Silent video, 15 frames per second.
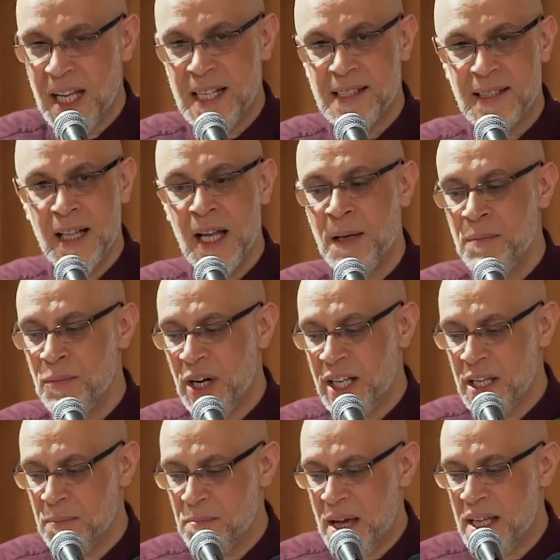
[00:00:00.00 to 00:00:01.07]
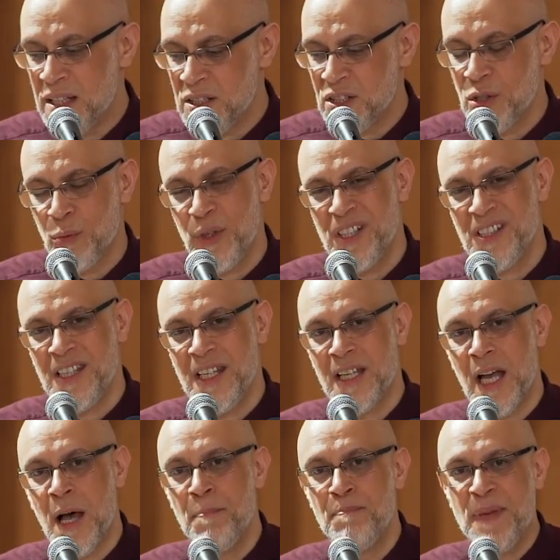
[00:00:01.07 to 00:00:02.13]
Islam recommends that we seek
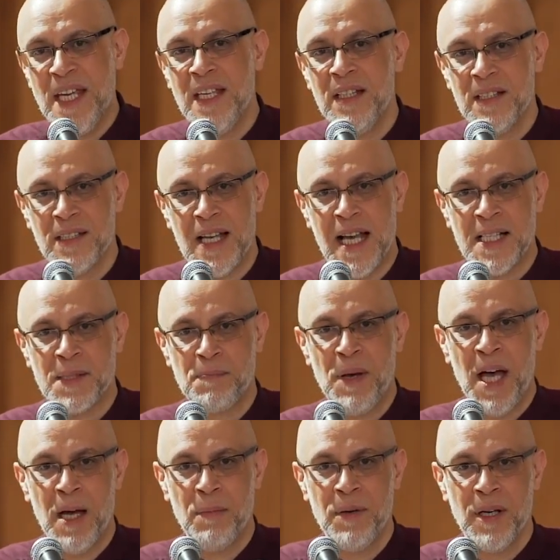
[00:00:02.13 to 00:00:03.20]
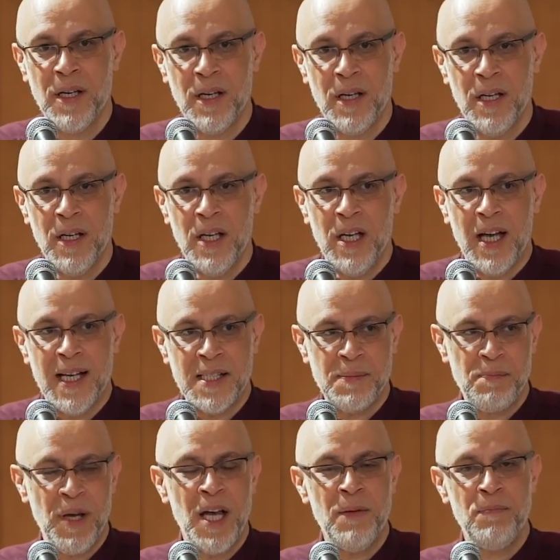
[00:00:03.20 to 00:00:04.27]
a means, asbab.
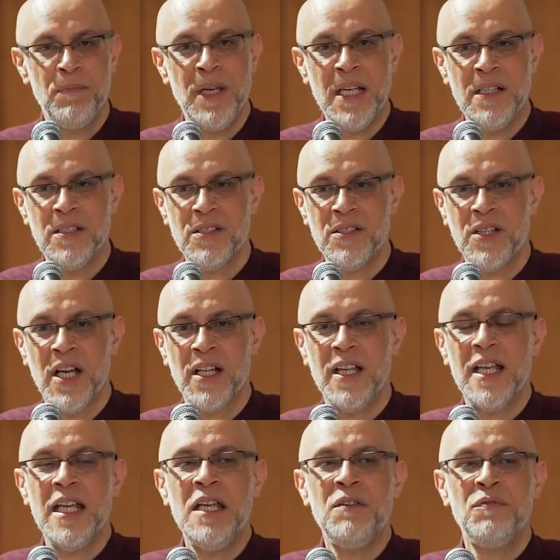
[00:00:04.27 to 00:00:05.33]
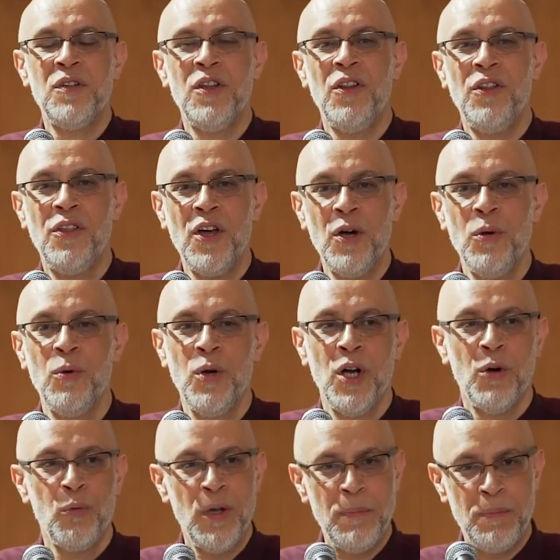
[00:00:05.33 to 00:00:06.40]
Asbab means that even though
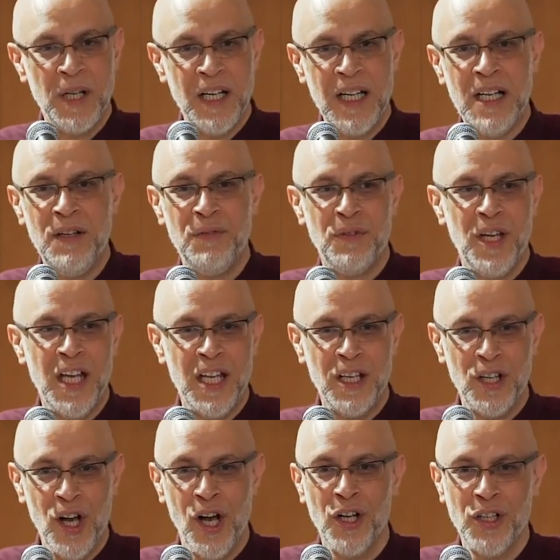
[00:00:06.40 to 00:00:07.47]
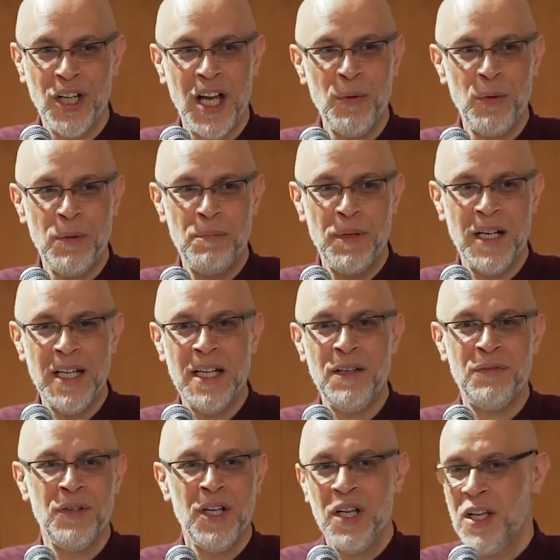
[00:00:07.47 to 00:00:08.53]
we believe in God and we
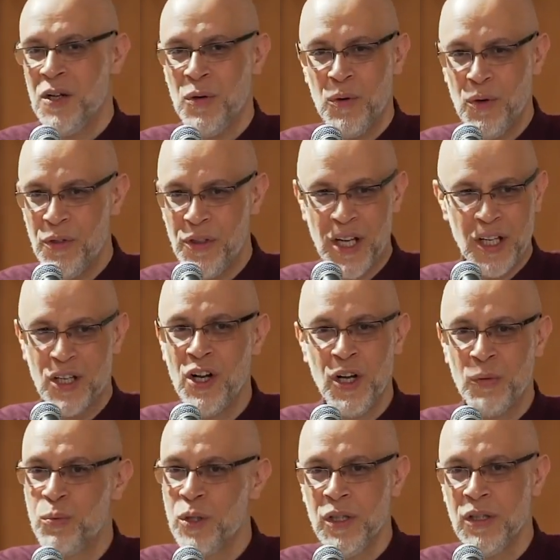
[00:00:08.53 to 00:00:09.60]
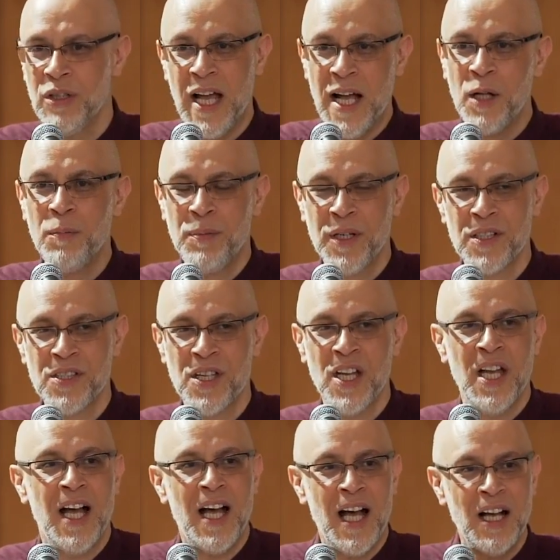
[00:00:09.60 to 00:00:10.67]
believe that God will help us,
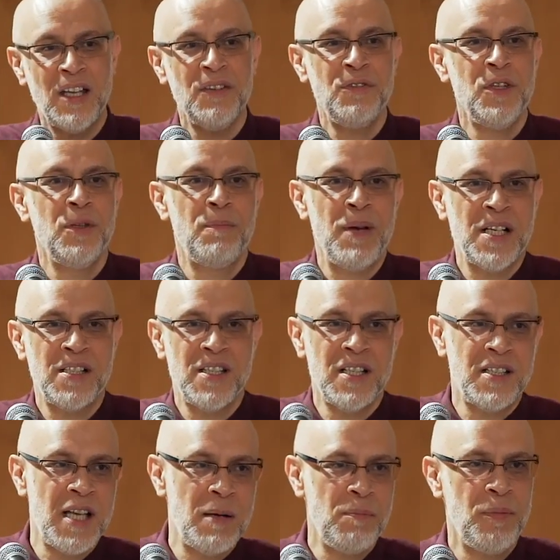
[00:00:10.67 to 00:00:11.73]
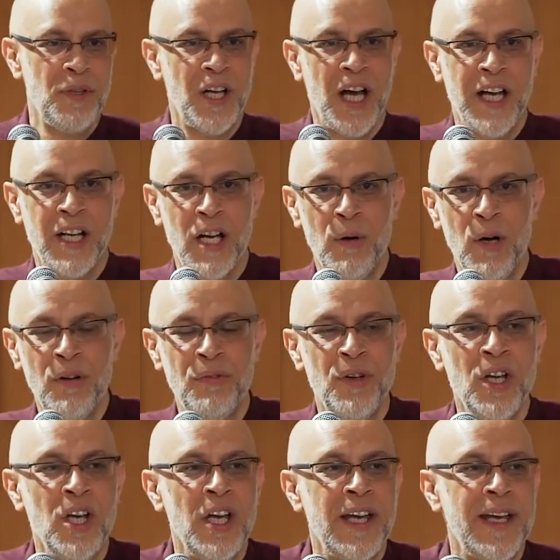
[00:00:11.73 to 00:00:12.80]
I'll give you the best example that I know of
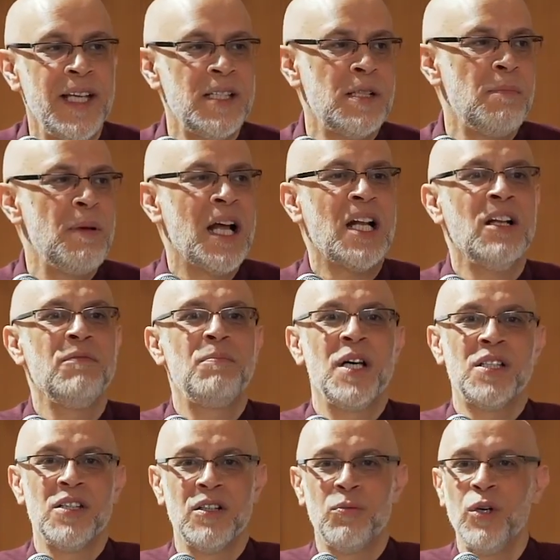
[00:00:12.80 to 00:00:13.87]
is the Battle of Badr.